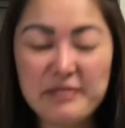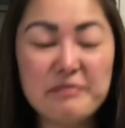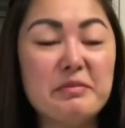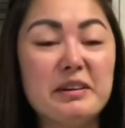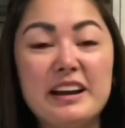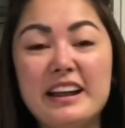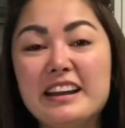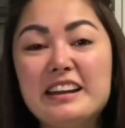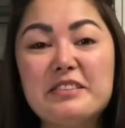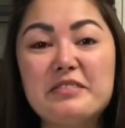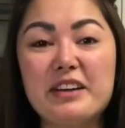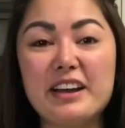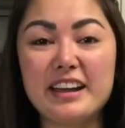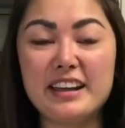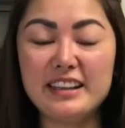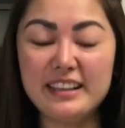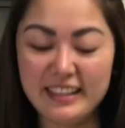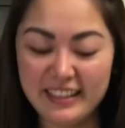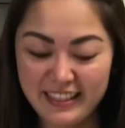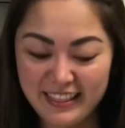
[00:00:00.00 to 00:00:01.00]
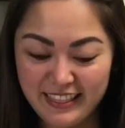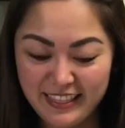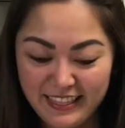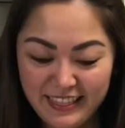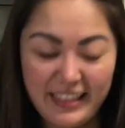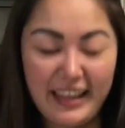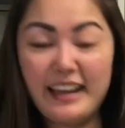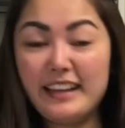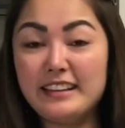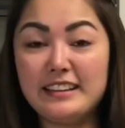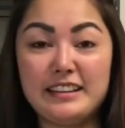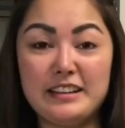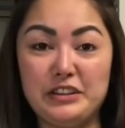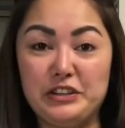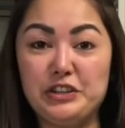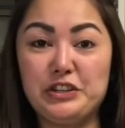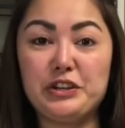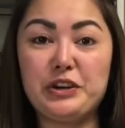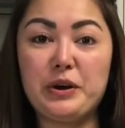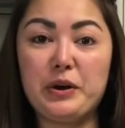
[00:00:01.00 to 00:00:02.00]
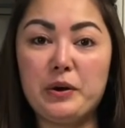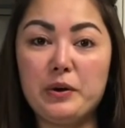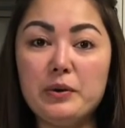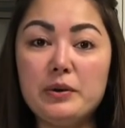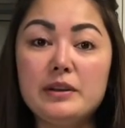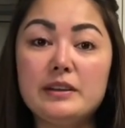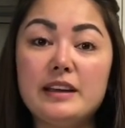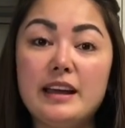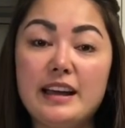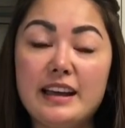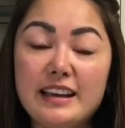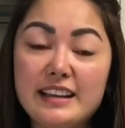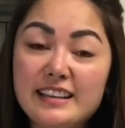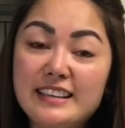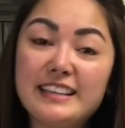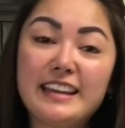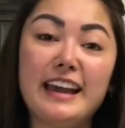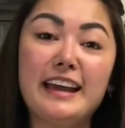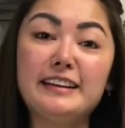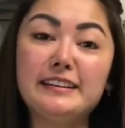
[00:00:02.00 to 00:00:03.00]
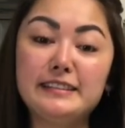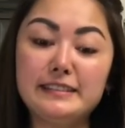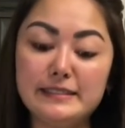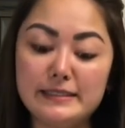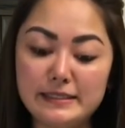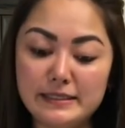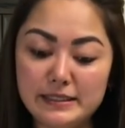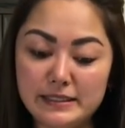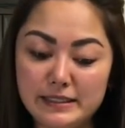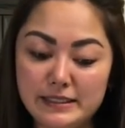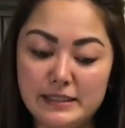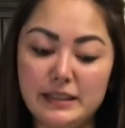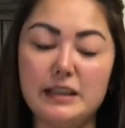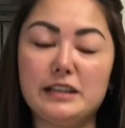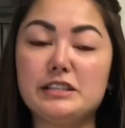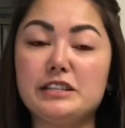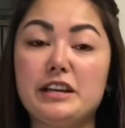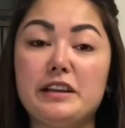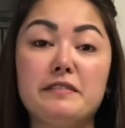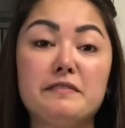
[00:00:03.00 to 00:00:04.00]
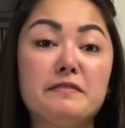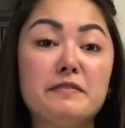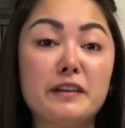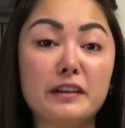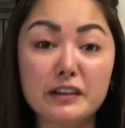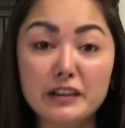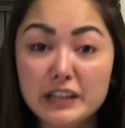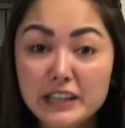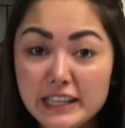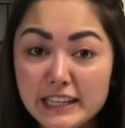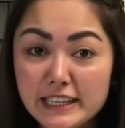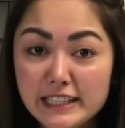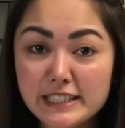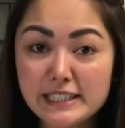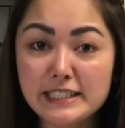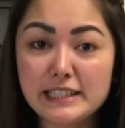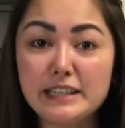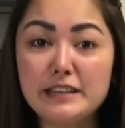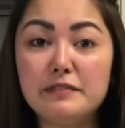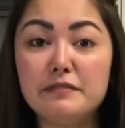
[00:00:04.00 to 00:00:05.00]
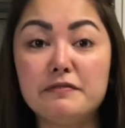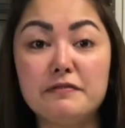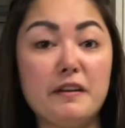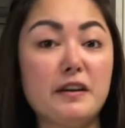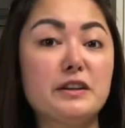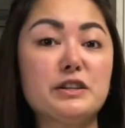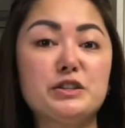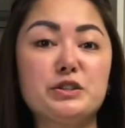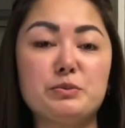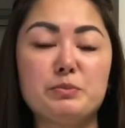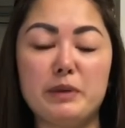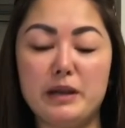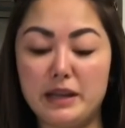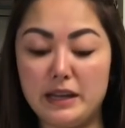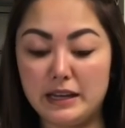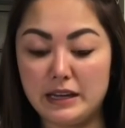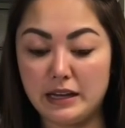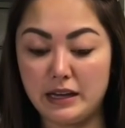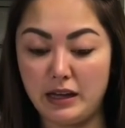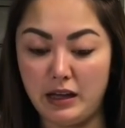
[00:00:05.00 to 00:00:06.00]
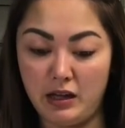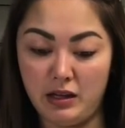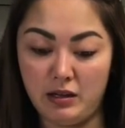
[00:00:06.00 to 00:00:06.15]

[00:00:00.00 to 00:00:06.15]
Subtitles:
But anyway, there you go. Again, this is such a very easy, fun to make,